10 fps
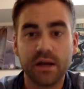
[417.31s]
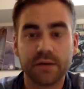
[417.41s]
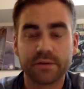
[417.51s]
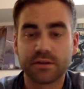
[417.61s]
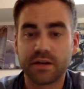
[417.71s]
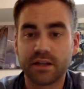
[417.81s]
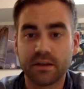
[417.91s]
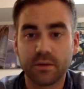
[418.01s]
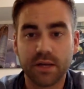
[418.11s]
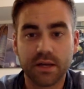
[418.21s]
Was there
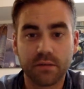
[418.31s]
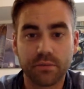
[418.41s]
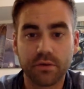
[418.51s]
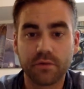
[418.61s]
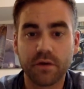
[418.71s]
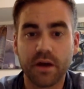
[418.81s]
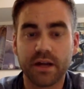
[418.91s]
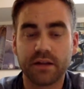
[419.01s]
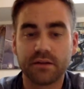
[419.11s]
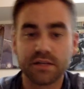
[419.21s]
anything we could improve on?
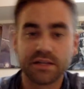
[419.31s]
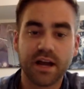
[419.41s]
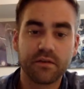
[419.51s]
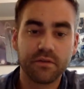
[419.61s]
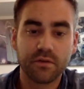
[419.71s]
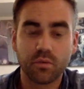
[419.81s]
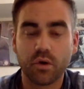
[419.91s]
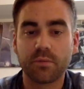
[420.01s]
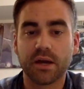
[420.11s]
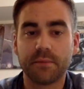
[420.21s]
And they're just kind of even
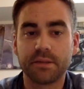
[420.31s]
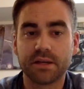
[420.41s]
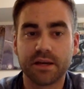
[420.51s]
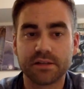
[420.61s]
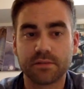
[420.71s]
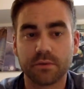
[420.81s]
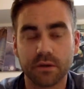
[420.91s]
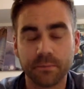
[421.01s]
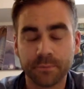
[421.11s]
warming up the customer